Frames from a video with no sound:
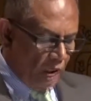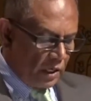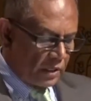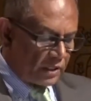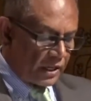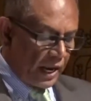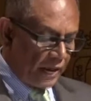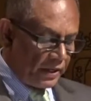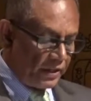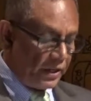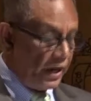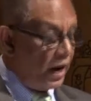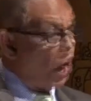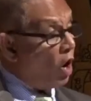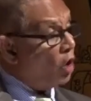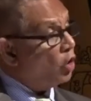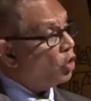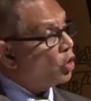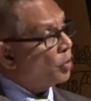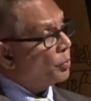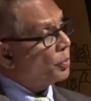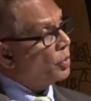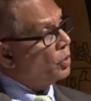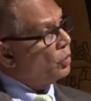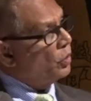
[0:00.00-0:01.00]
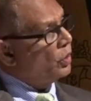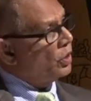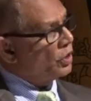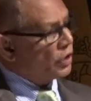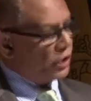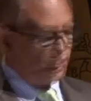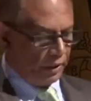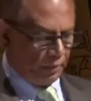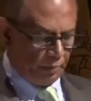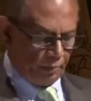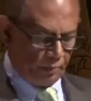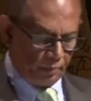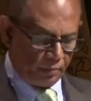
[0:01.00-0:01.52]
Such
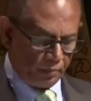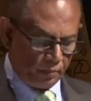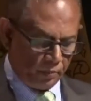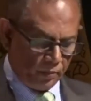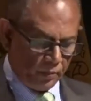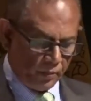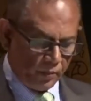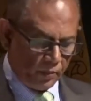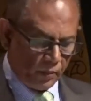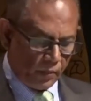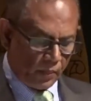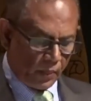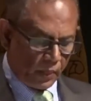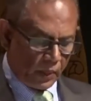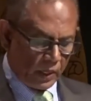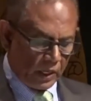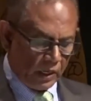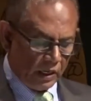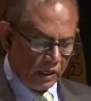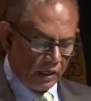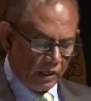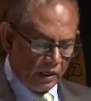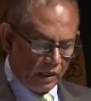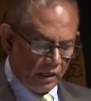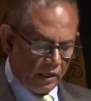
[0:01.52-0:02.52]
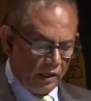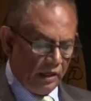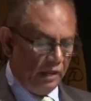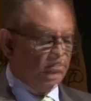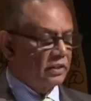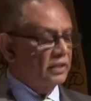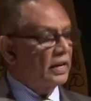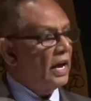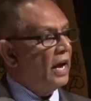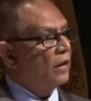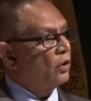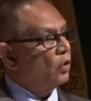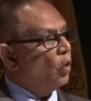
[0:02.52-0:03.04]
entrepreneurship
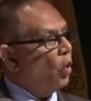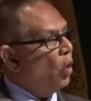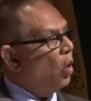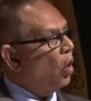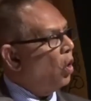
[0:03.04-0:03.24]
is at